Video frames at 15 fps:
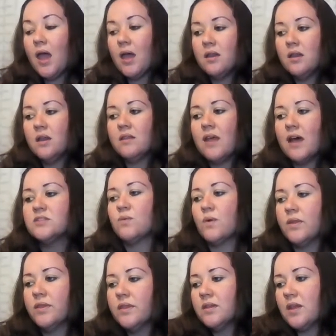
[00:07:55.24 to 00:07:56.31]
And that's
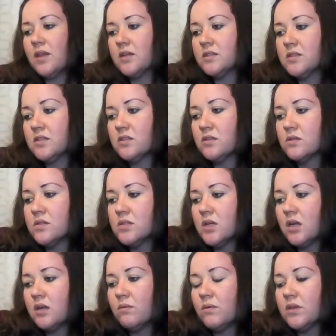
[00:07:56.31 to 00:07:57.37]
one thing that is
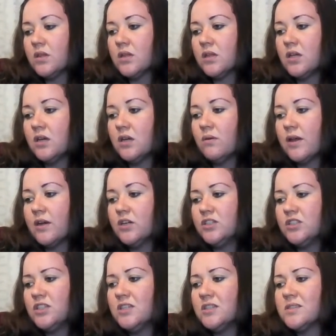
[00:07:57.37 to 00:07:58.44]
associated with the Leo
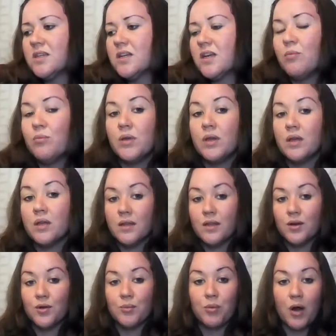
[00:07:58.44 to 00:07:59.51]
energy, is it can be a
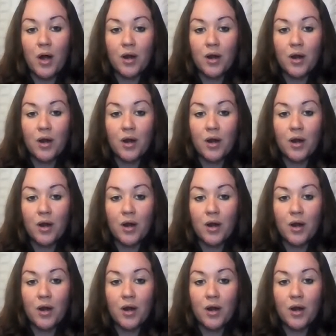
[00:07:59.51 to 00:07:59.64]
little